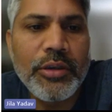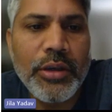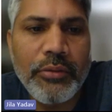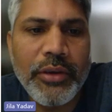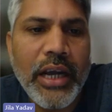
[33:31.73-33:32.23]

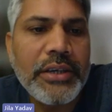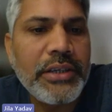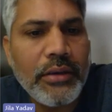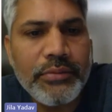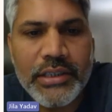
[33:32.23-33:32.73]
a
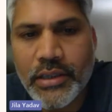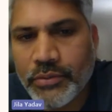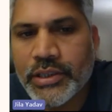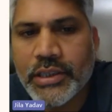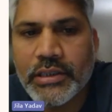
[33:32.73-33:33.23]
variety of these
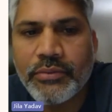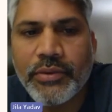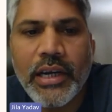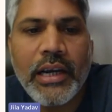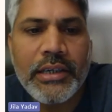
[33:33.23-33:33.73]
services
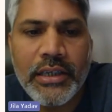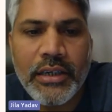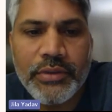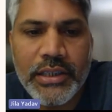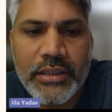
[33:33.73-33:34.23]
and
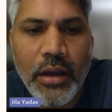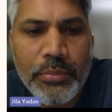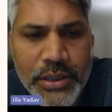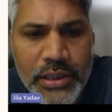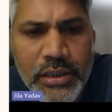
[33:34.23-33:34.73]
variety of these
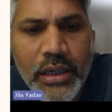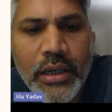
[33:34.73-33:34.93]
options